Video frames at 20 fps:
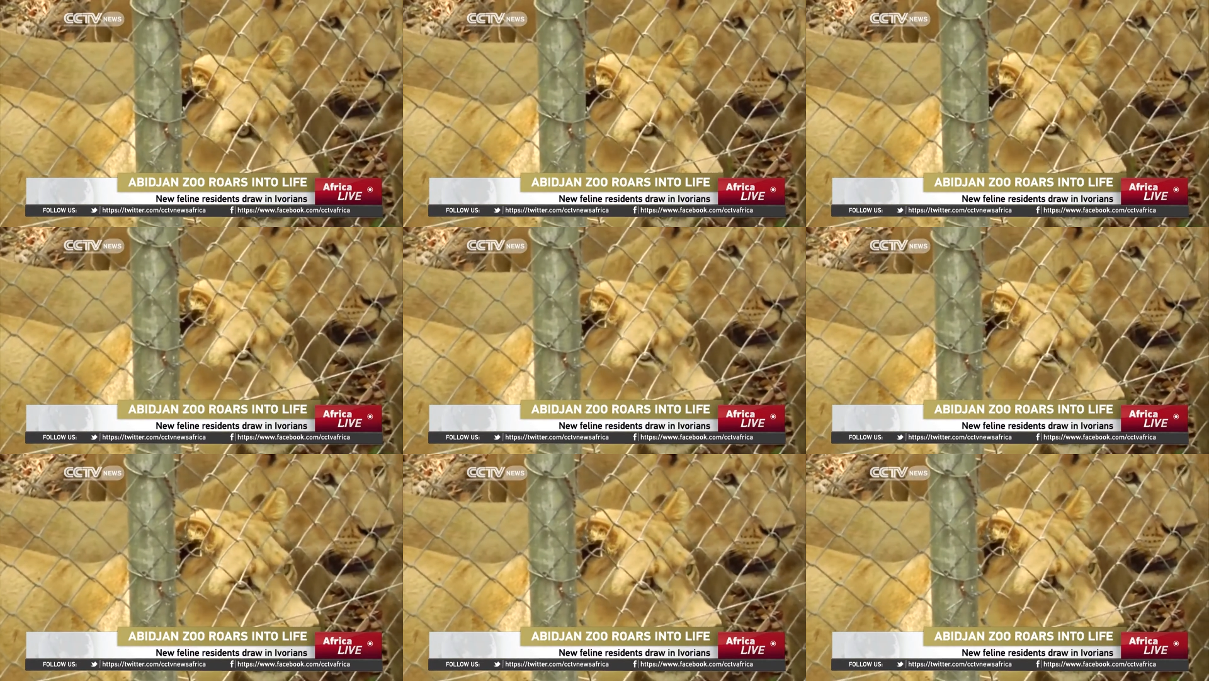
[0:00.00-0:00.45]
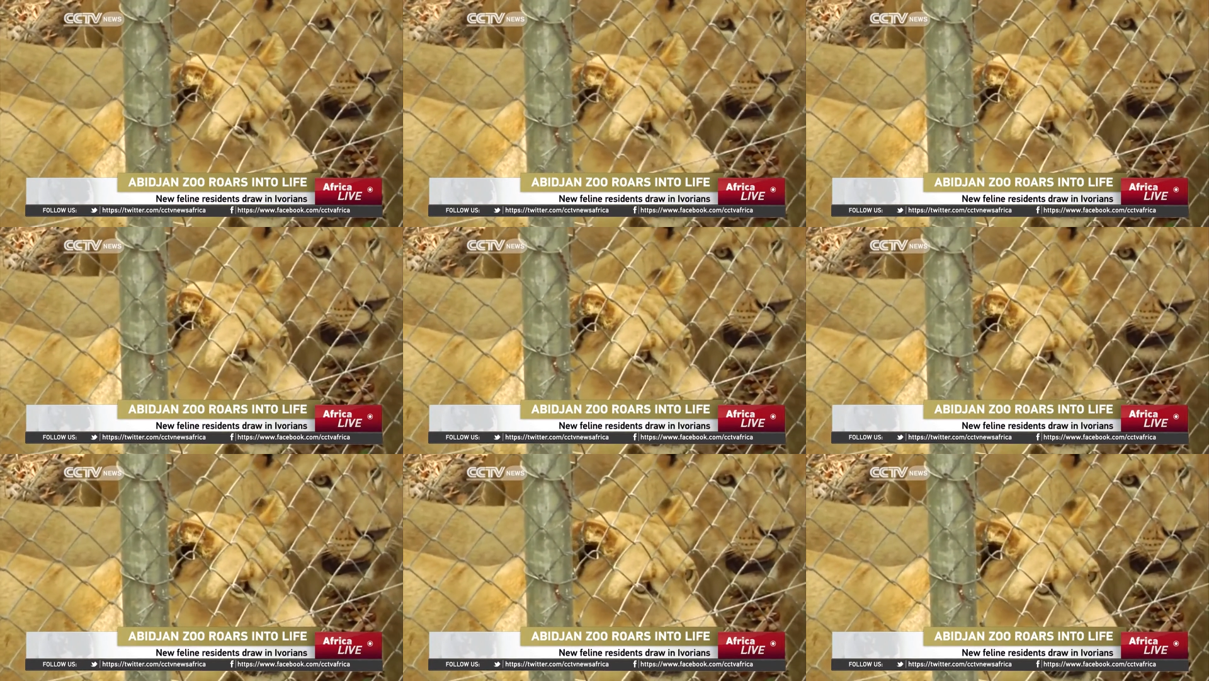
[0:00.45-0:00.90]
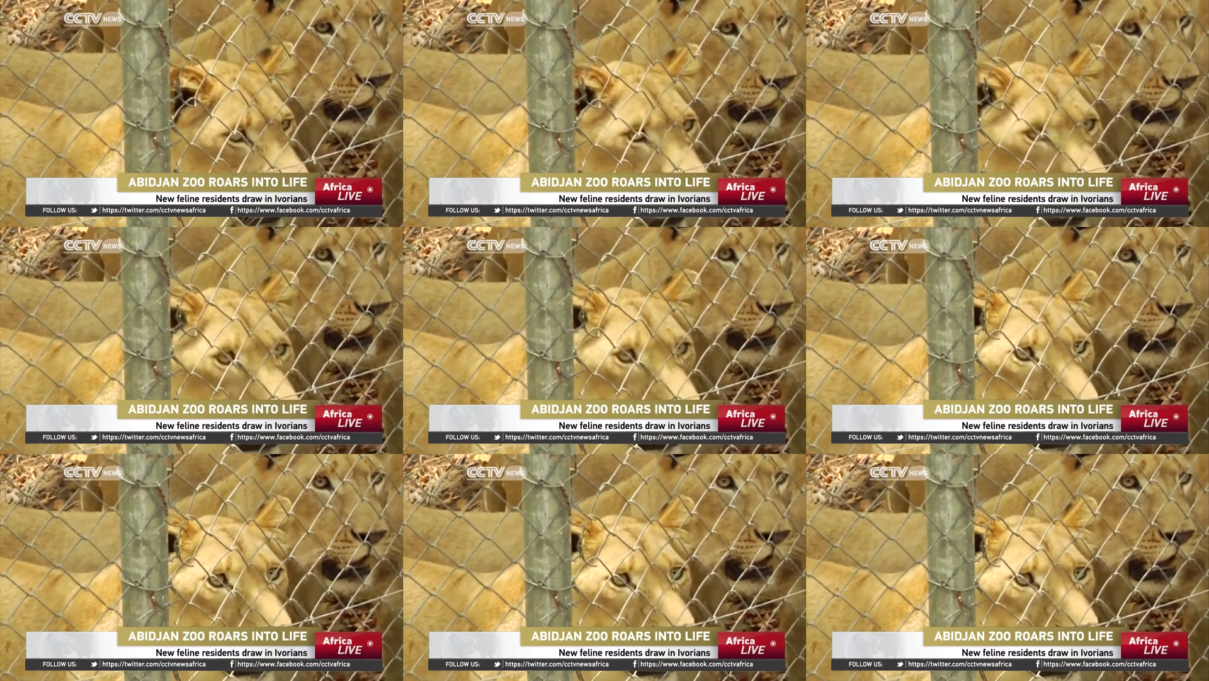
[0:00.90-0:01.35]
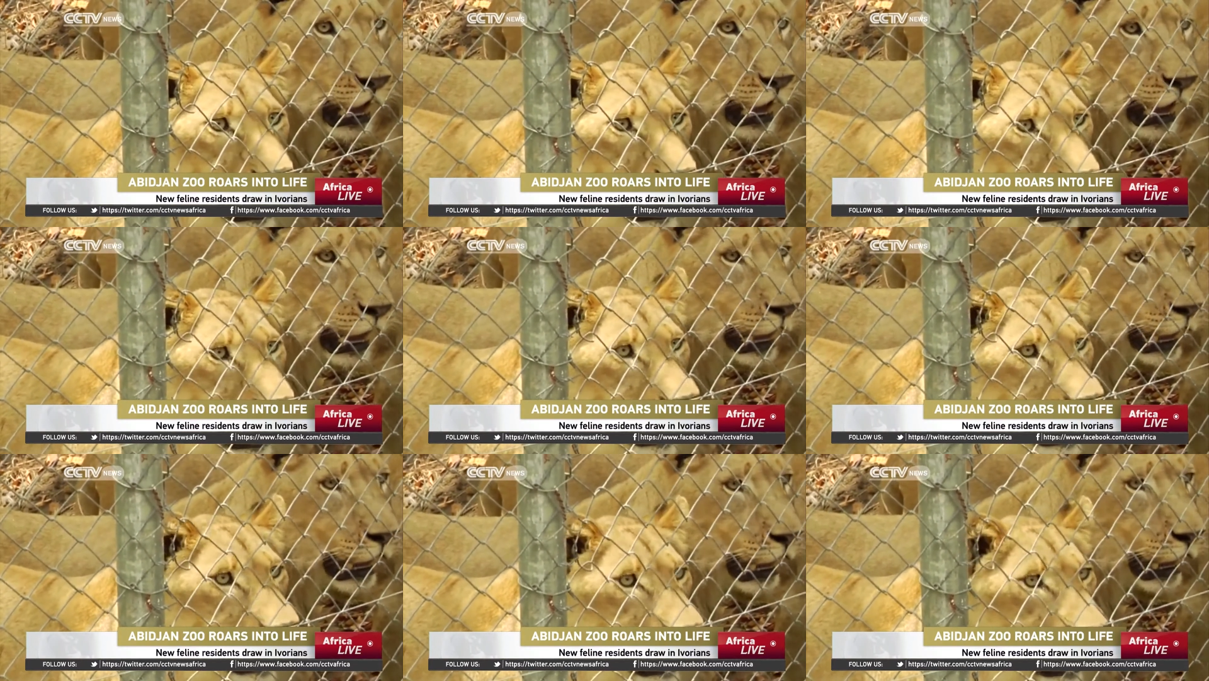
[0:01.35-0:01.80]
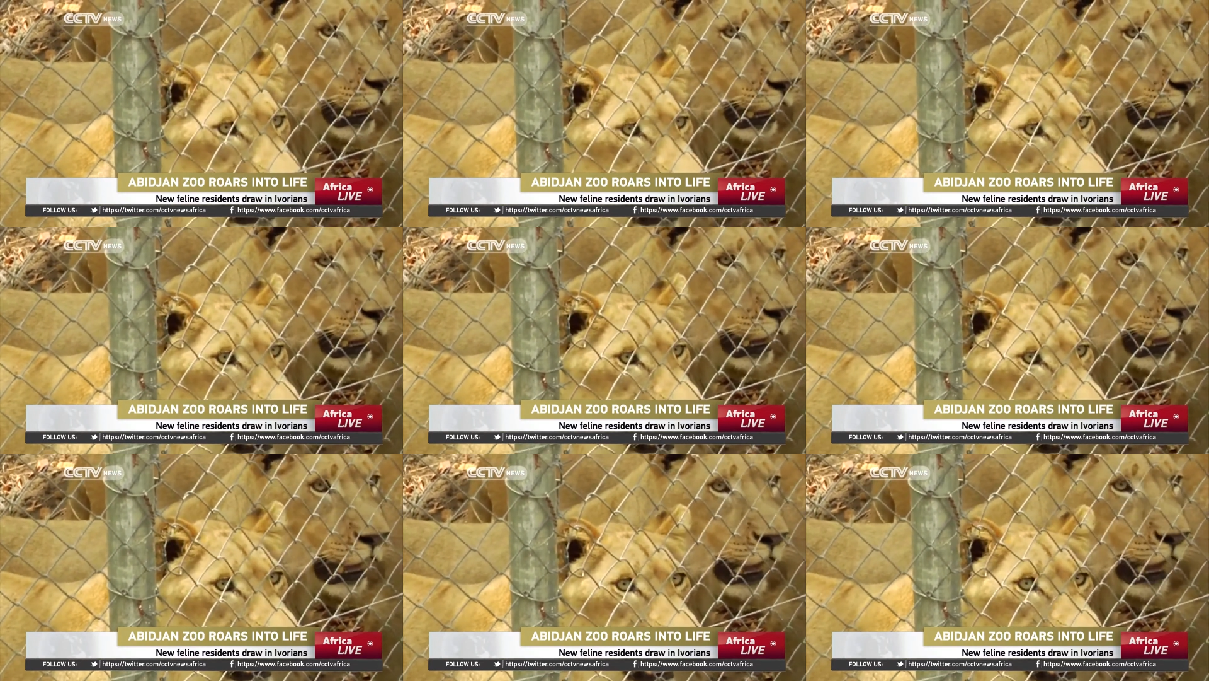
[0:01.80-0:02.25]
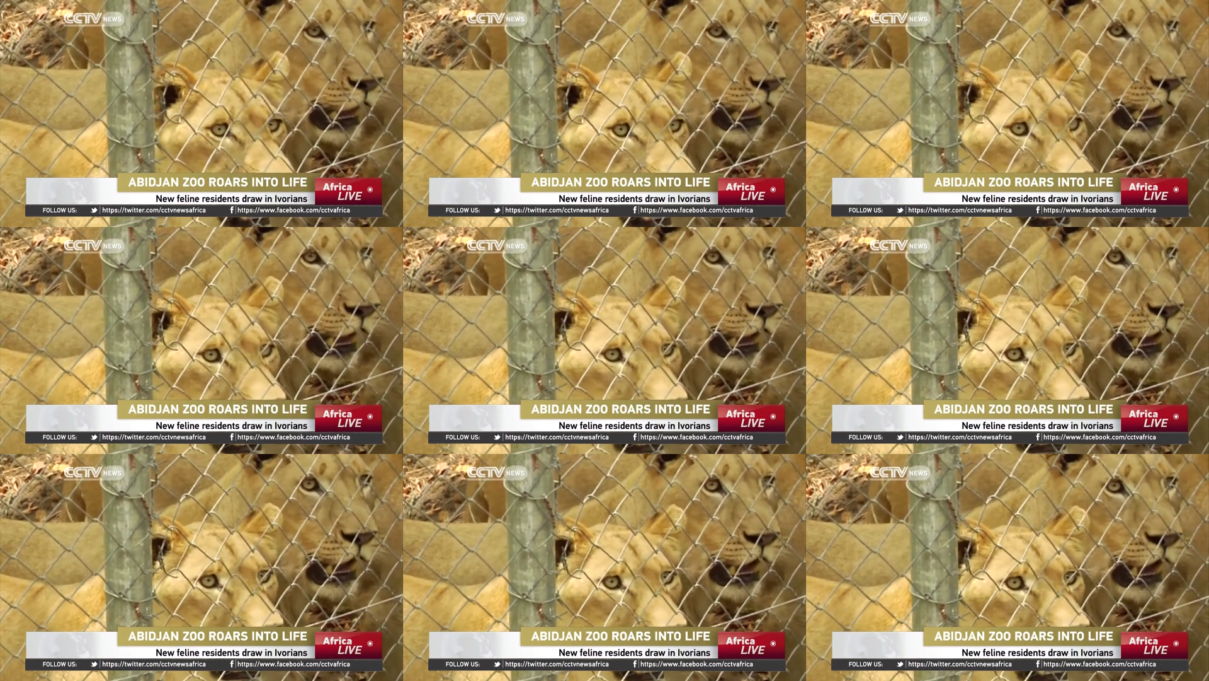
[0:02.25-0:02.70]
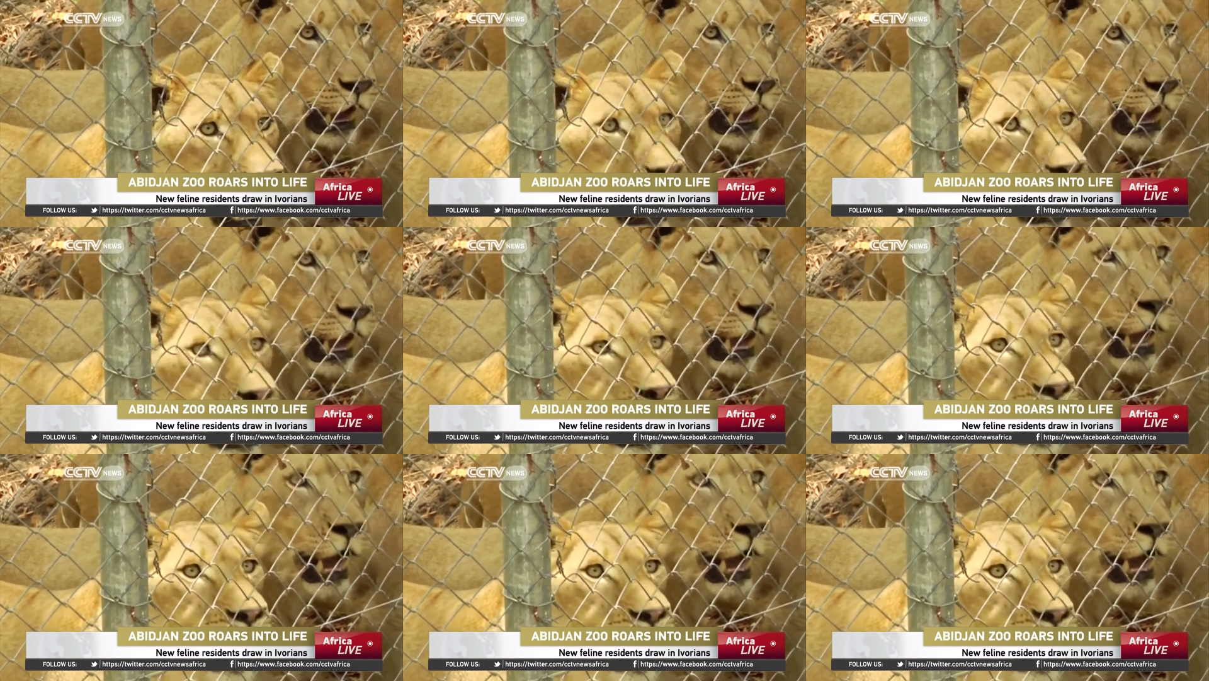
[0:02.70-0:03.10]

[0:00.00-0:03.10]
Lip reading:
[unreadable: no face in view]